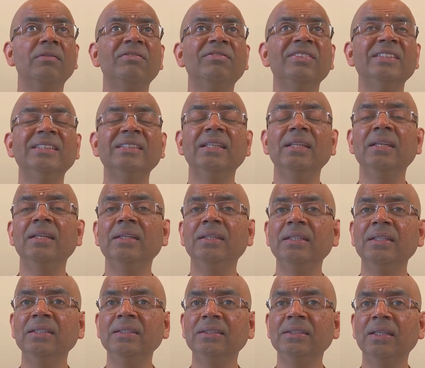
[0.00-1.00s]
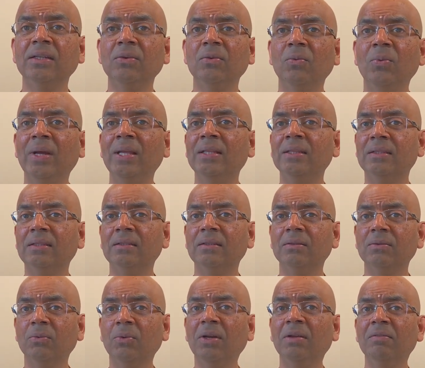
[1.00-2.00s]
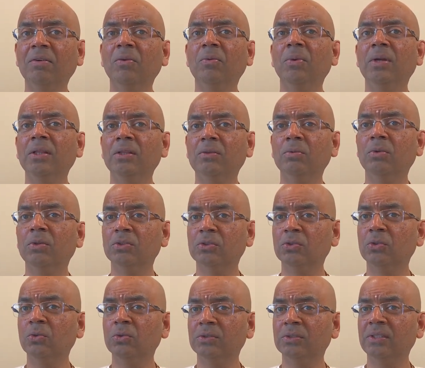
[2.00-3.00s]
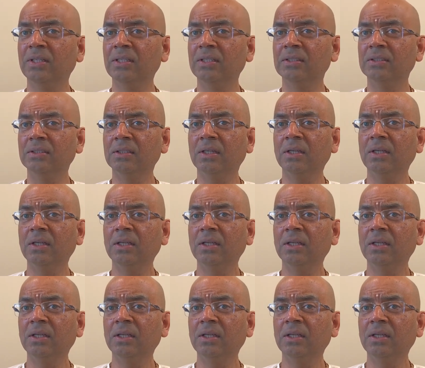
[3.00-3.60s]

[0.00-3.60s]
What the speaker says: facilities and wealth, whatever wealth was those days,